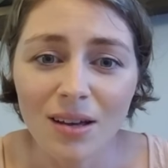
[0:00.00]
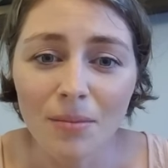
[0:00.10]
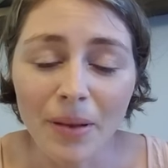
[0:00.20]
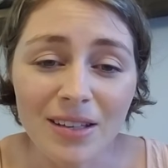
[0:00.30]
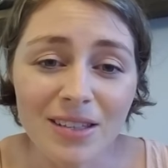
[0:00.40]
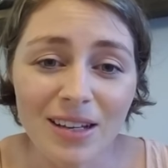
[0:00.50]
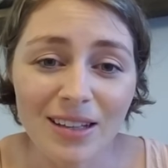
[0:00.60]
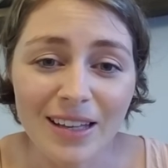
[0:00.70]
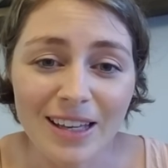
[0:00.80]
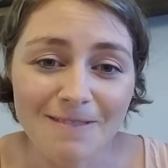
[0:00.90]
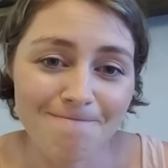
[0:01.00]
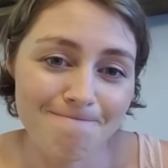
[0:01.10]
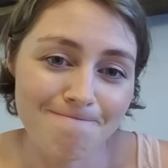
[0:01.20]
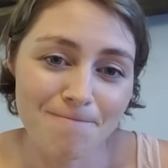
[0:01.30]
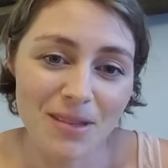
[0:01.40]
basically
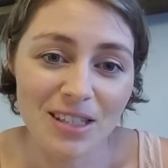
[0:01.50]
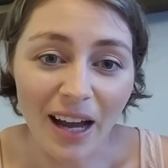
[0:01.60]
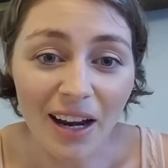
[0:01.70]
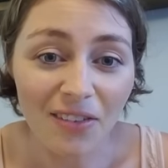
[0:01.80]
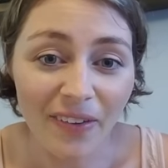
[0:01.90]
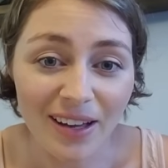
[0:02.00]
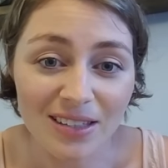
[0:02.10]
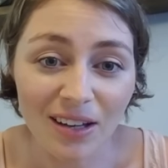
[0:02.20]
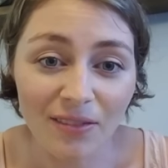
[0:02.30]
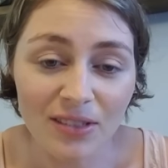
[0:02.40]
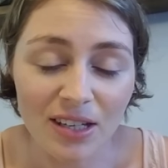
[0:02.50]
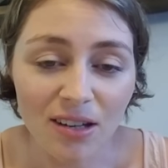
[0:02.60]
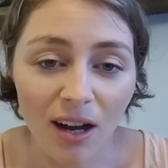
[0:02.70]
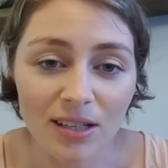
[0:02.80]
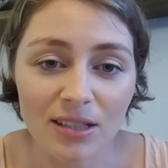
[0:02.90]
side effects of
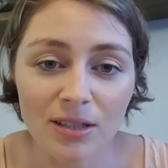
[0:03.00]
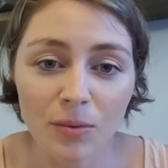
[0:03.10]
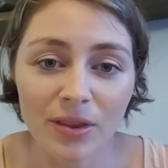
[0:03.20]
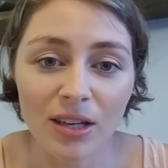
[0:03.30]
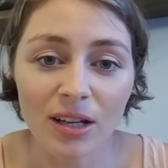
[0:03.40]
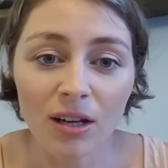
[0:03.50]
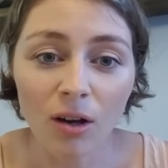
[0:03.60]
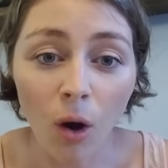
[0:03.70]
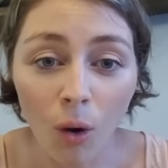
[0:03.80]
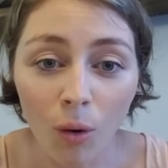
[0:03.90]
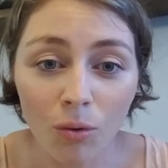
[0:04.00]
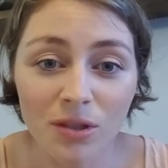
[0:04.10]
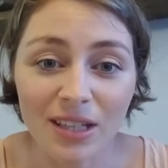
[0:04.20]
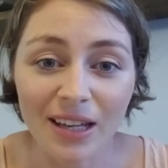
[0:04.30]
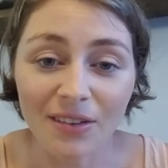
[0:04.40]
detoxing with the
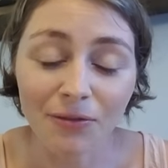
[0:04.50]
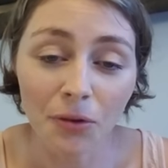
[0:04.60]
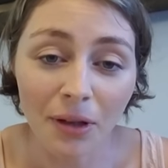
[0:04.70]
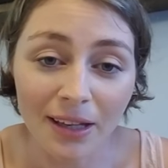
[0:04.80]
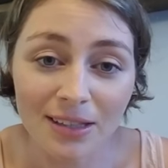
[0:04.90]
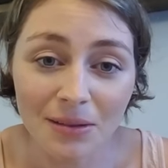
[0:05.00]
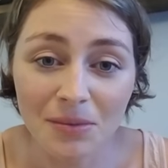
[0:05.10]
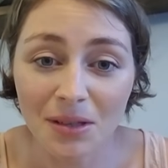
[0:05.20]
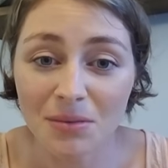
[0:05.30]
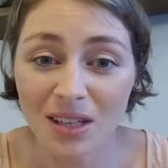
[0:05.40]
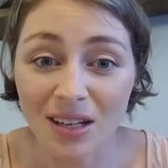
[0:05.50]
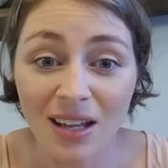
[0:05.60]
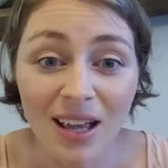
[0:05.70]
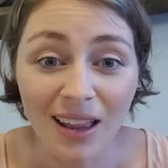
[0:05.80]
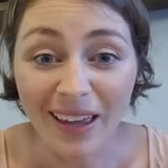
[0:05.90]
colds and flu like symptoms and
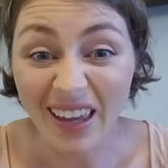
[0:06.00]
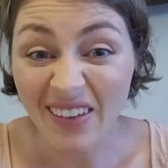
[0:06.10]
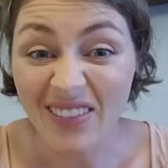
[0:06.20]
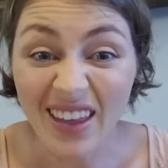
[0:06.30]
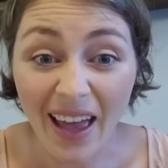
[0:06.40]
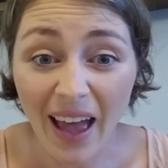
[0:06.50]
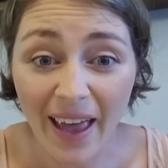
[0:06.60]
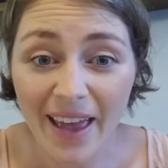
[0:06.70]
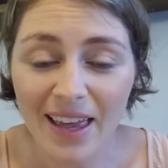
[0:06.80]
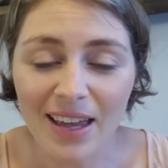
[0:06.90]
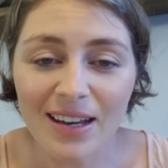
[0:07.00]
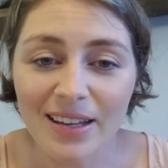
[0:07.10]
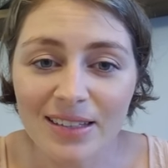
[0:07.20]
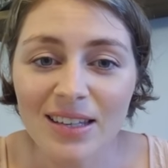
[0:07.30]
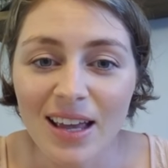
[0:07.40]
like even the
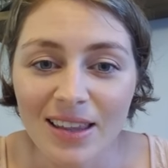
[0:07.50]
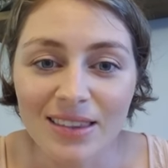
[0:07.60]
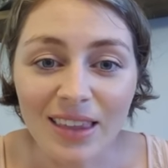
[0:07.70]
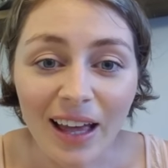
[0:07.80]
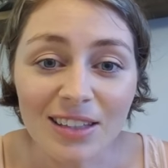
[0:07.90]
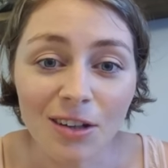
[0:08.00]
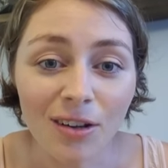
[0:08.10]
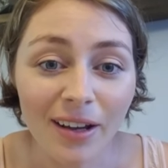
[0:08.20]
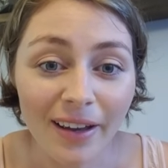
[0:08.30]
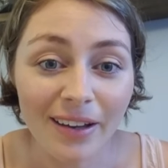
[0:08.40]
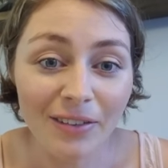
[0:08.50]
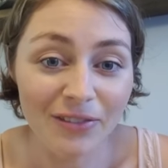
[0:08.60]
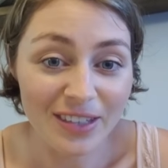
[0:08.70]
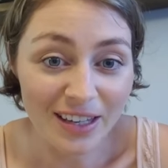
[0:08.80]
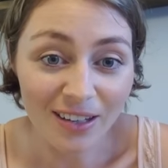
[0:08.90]
achiness that's all kind of
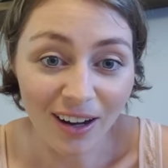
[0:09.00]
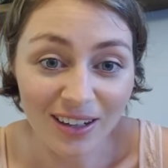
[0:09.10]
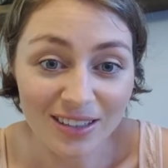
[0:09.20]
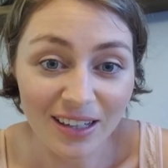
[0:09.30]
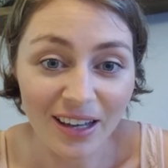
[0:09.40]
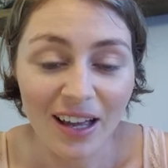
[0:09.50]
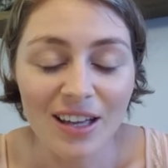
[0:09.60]
detoxing.